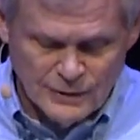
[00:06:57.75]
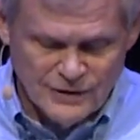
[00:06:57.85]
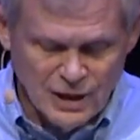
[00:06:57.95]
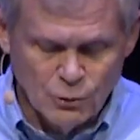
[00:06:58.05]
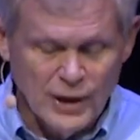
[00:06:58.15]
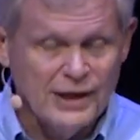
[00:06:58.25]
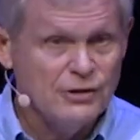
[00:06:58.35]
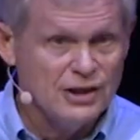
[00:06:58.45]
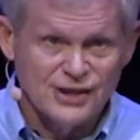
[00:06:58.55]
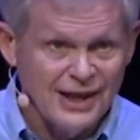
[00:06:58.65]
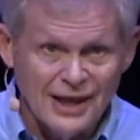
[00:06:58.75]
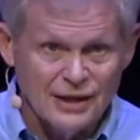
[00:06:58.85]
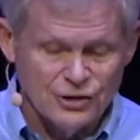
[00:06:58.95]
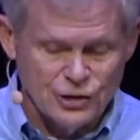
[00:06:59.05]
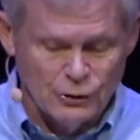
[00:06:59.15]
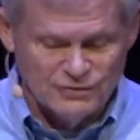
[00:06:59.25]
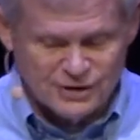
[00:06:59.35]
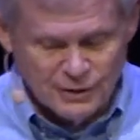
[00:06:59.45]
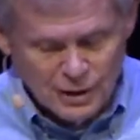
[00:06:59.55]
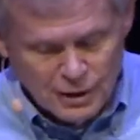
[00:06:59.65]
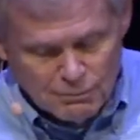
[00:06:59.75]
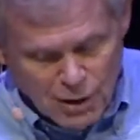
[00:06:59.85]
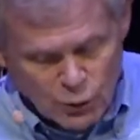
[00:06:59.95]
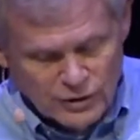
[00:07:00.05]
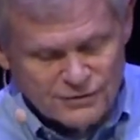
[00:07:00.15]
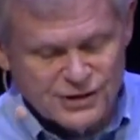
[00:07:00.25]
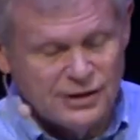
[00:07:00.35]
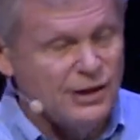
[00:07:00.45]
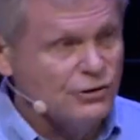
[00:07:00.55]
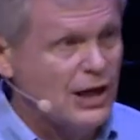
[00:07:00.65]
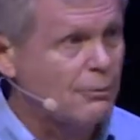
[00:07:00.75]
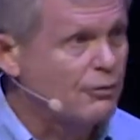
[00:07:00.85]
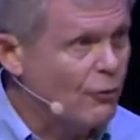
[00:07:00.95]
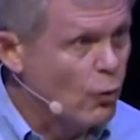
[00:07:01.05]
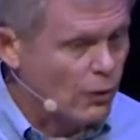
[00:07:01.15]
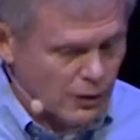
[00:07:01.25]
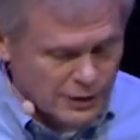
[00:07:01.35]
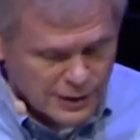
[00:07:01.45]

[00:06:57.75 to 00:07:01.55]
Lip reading: The narrator doesn't hint at Jonah's motives until chapter 4,